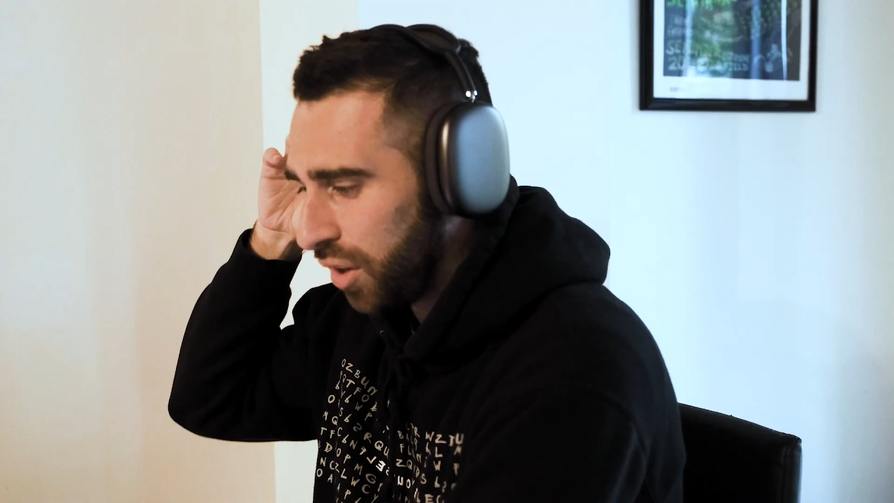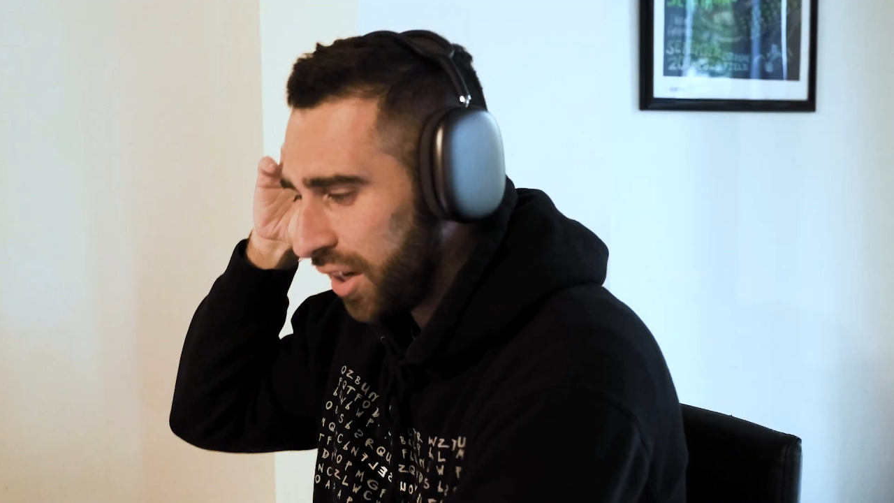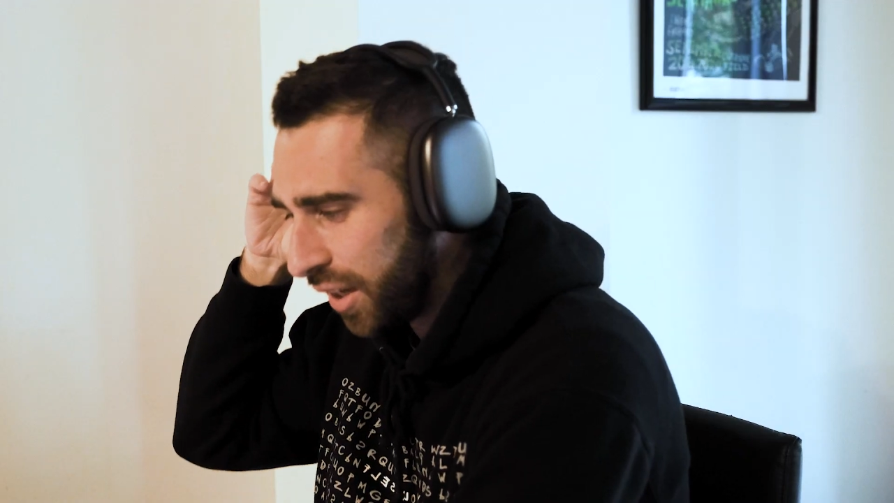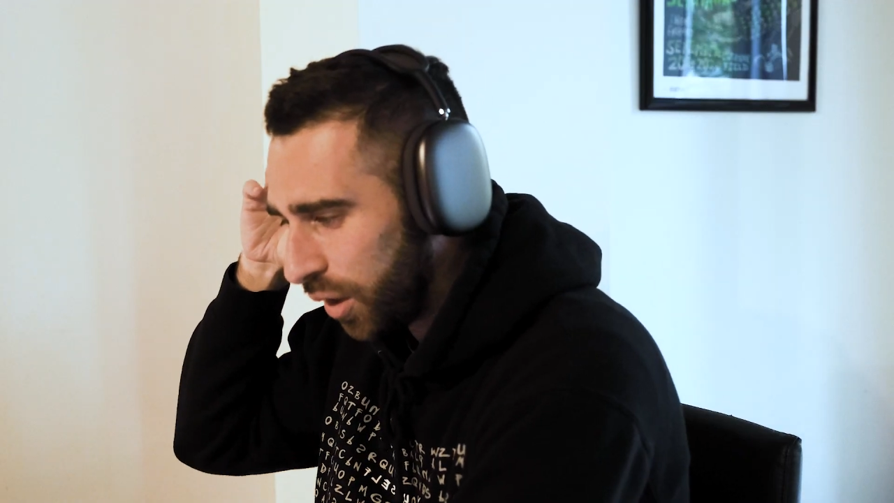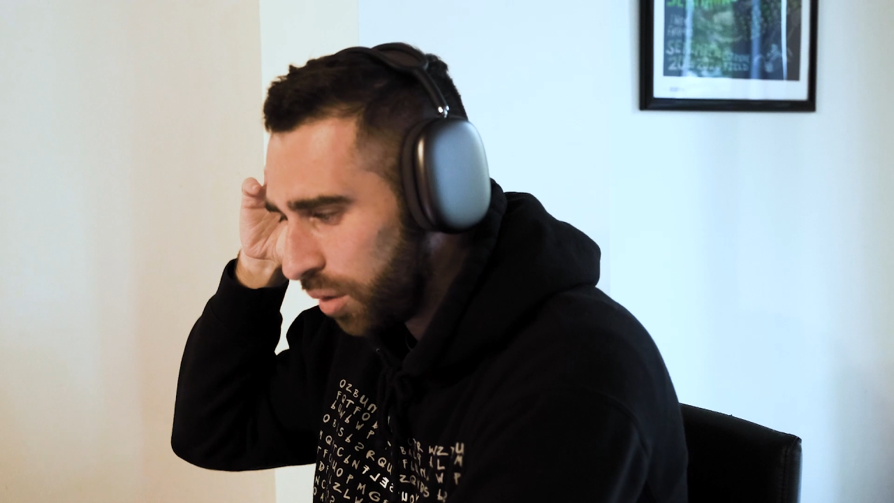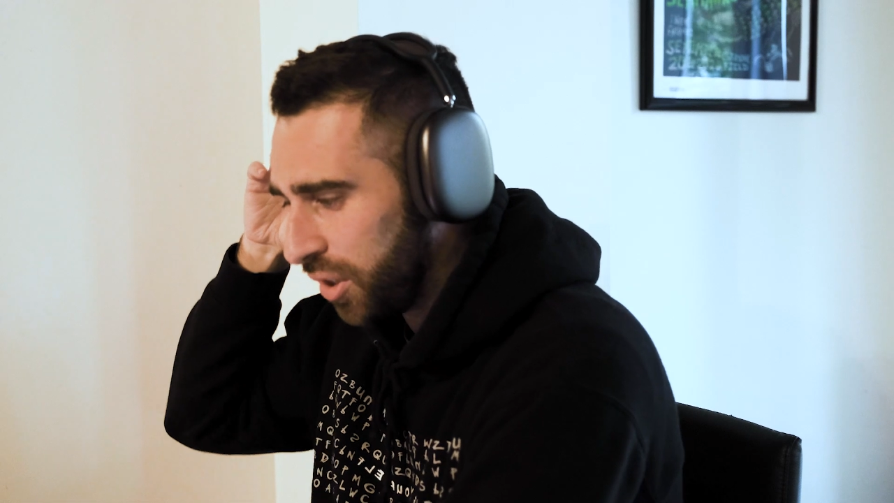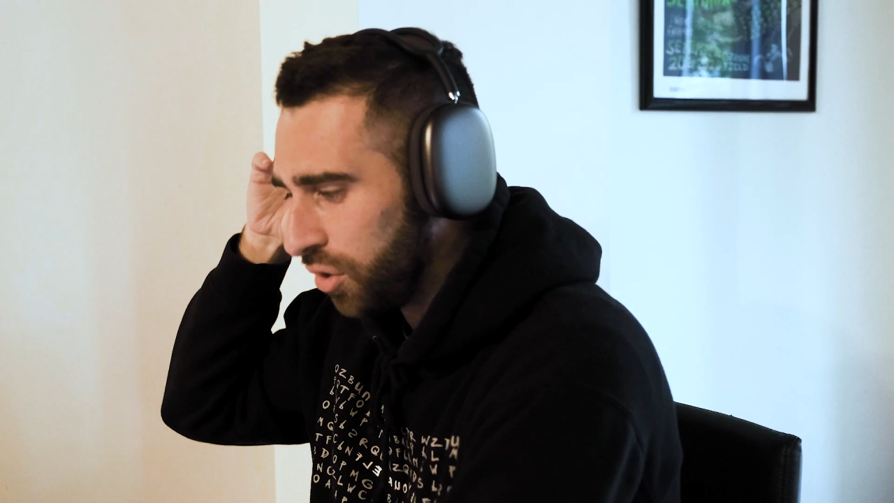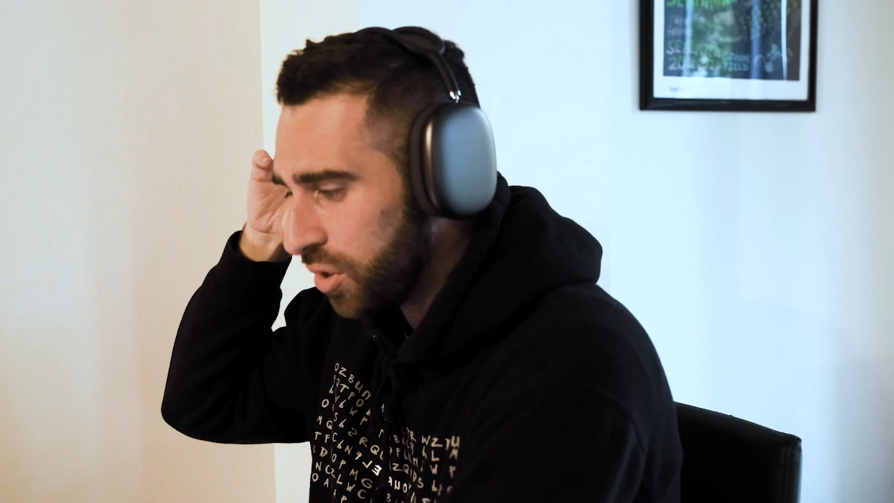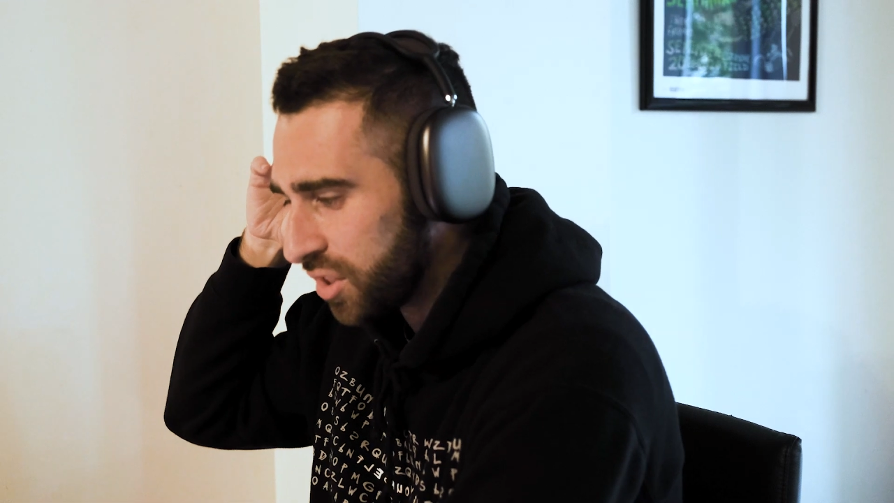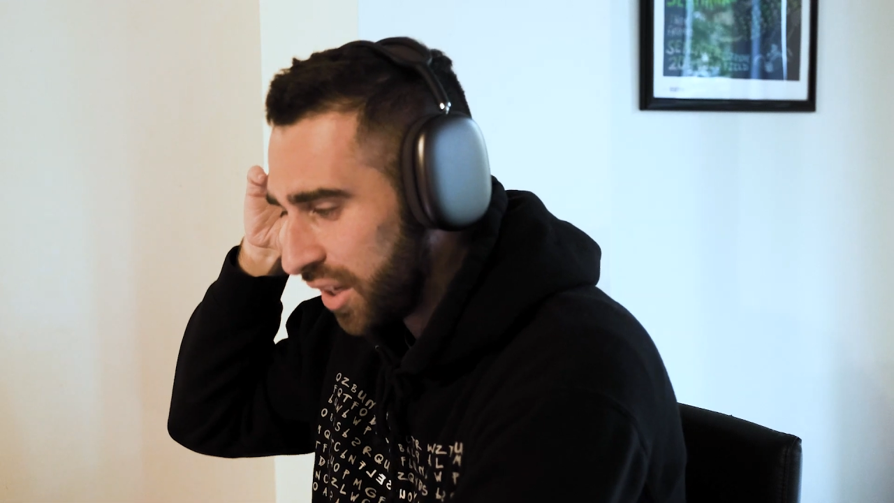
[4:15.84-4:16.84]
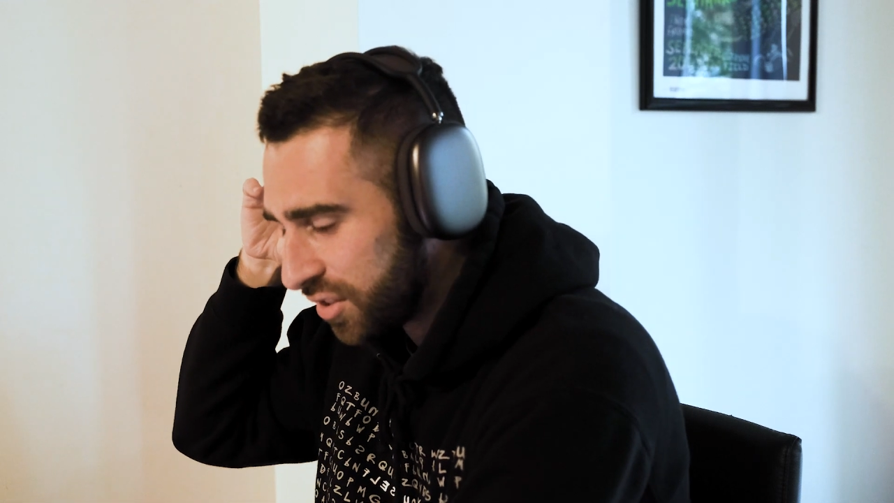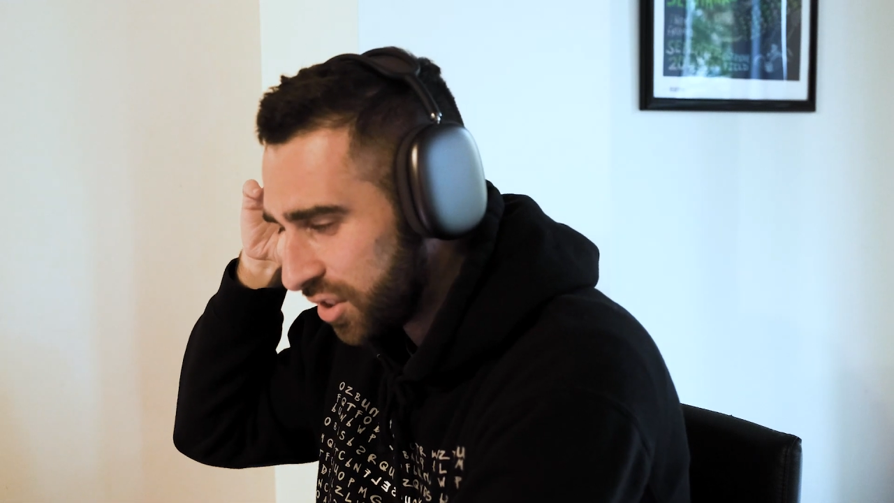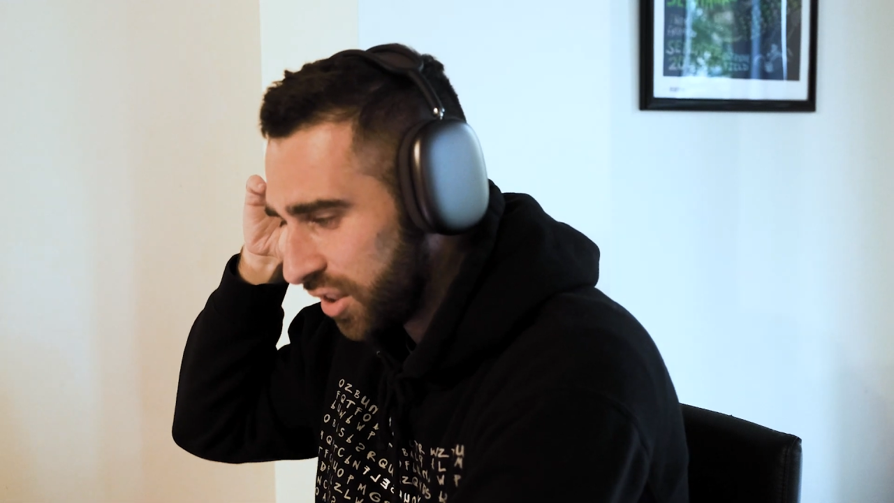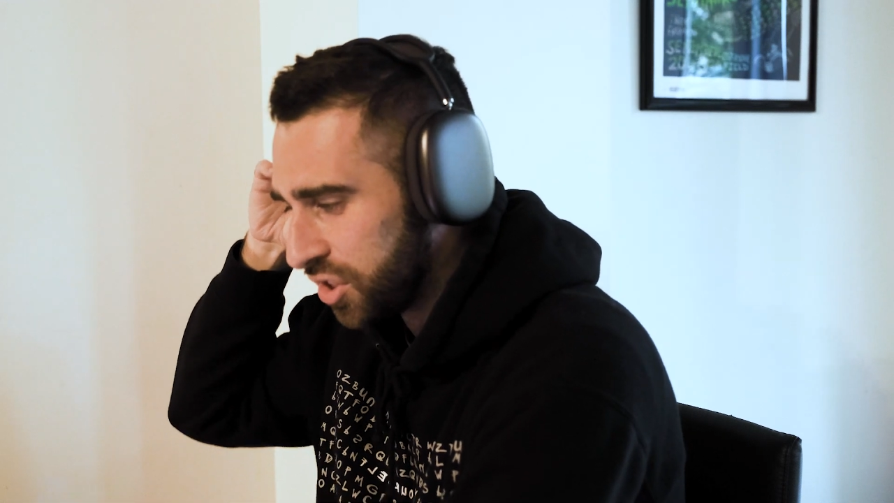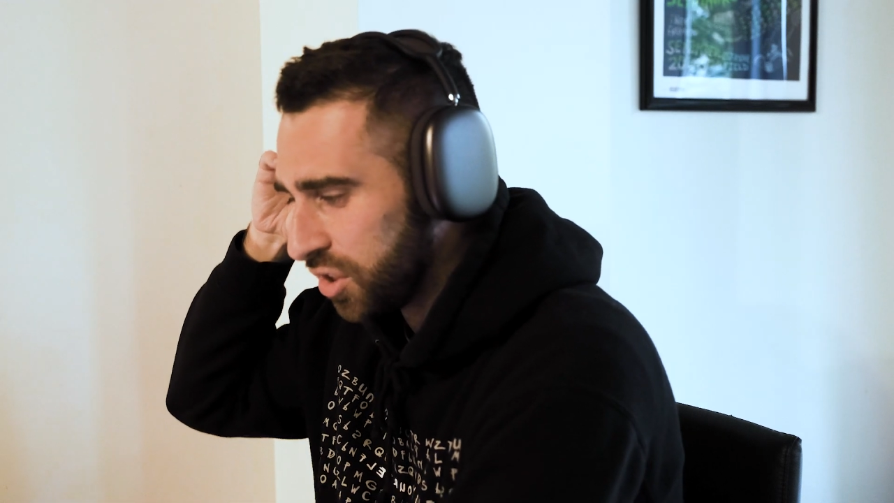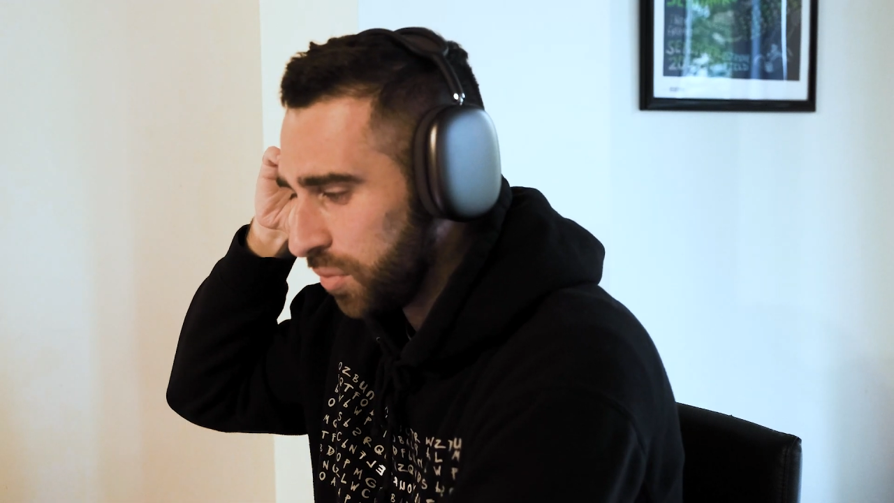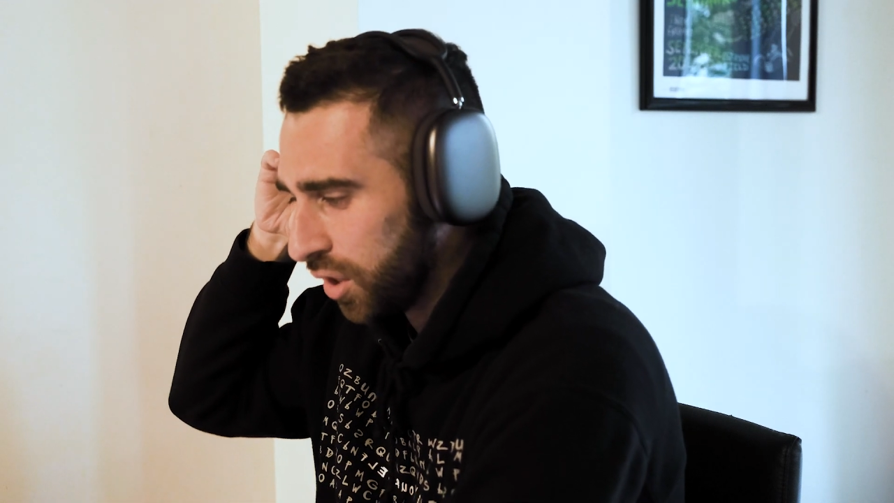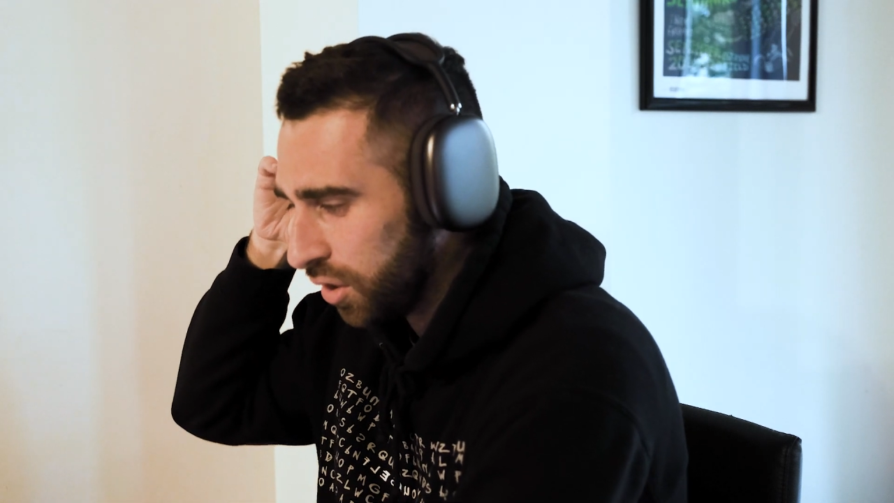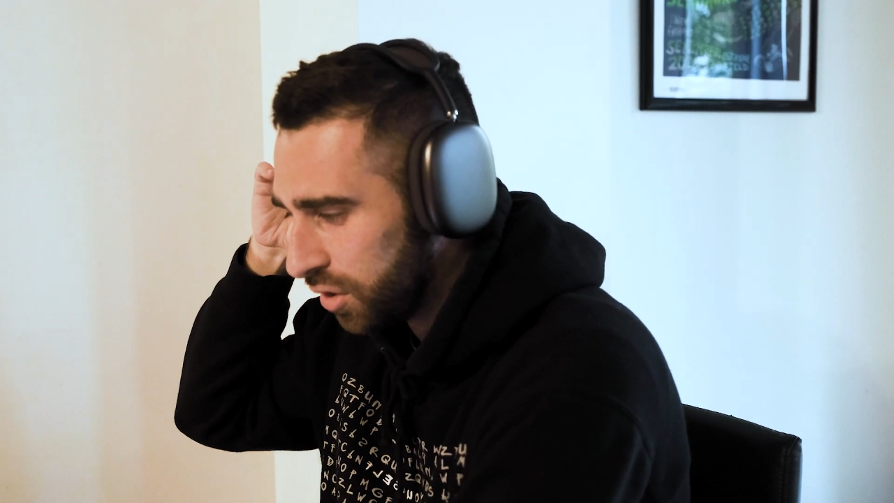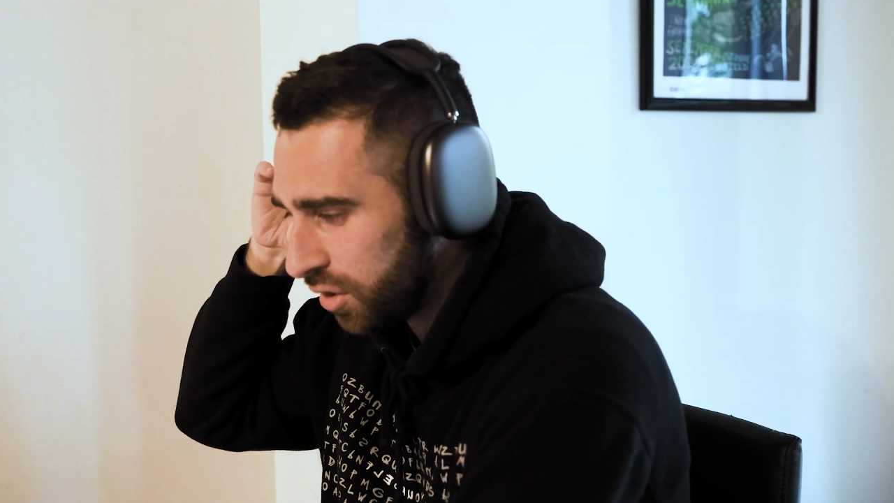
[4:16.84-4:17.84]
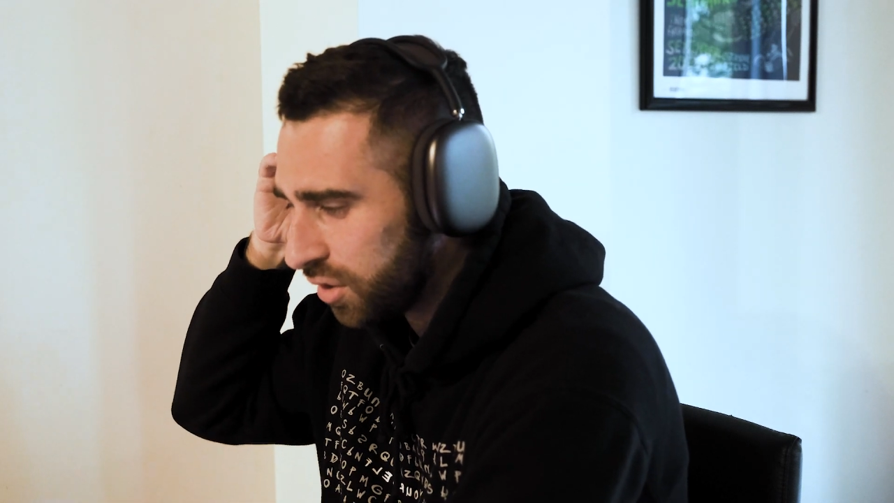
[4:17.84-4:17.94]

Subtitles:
right now I'm in noise cancellation mode.